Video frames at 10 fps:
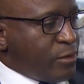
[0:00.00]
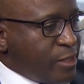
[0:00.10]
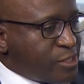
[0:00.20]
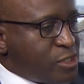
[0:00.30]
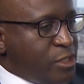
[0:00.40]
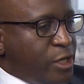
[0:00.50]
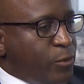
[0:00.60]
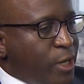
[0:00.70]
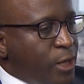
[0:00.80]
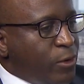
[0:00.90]
This year,
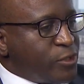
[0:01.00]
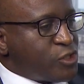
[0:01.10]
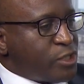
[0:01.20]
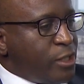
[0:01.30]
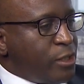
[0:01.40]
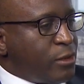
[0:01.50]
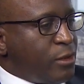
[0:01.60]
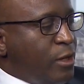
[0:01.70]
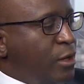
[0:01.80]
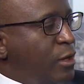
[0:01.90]
we're
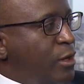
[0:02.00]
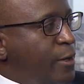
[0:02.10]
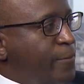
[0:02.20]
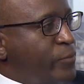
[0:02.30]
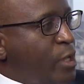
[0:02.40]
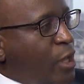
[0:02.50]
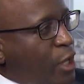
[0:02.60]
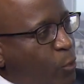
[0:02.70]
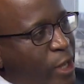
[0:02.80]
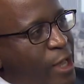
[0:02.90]
launching a
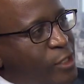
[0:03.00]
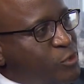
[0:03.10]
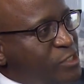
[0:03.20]
warehouse